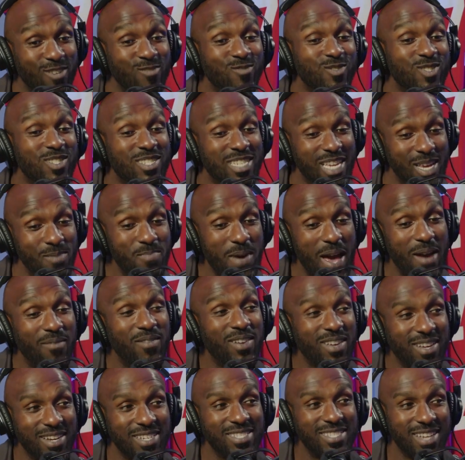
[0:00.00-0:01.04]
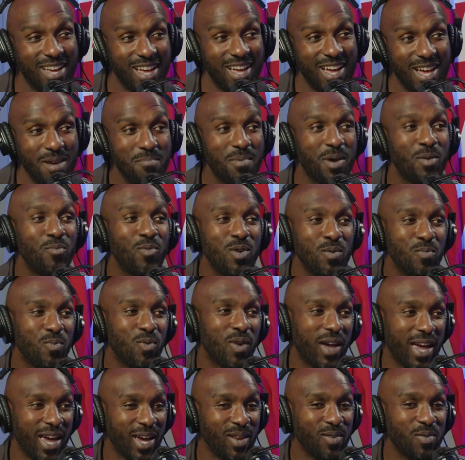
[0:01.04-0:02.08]
You just keep having a good time, and we
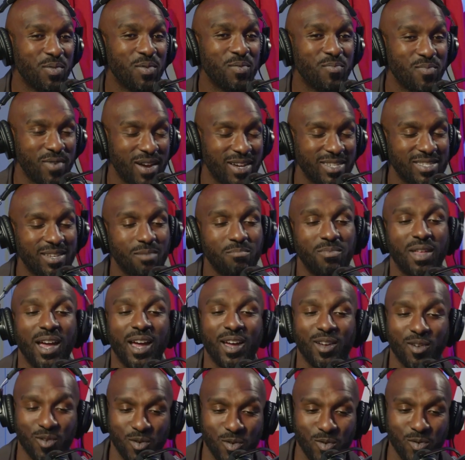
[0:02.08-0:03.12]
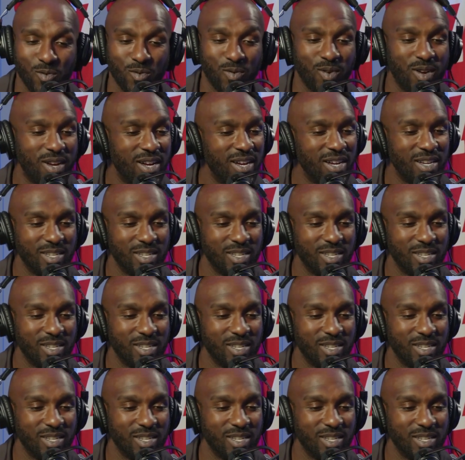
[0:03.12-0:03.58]
will handle the rest. I'm like, cool.